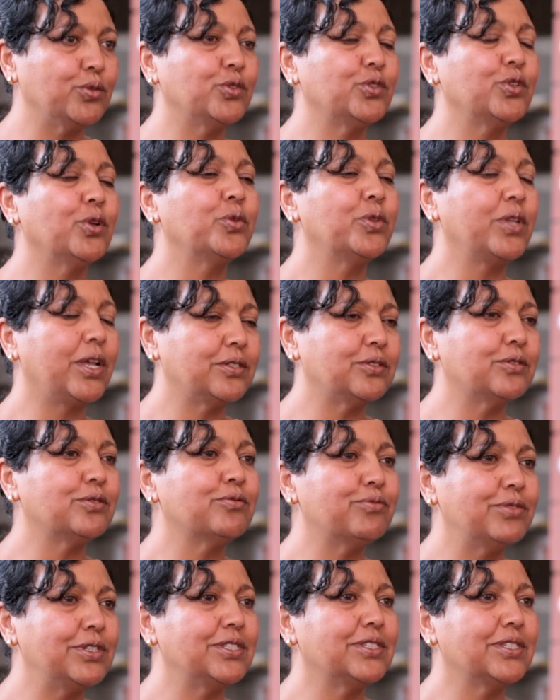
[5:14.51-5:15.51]
So that's
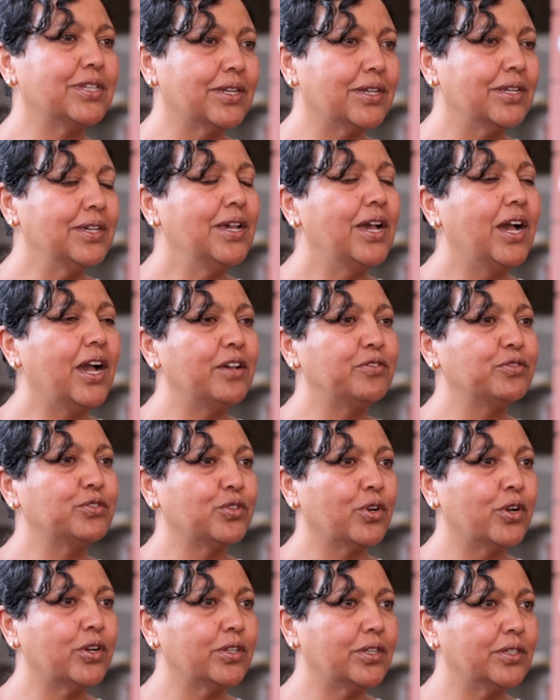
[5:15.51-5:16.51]
the reason I've
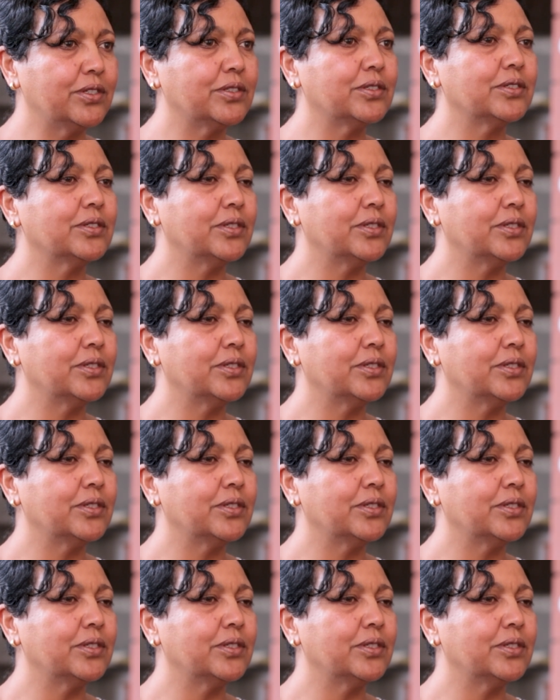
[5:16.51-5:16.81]
chosen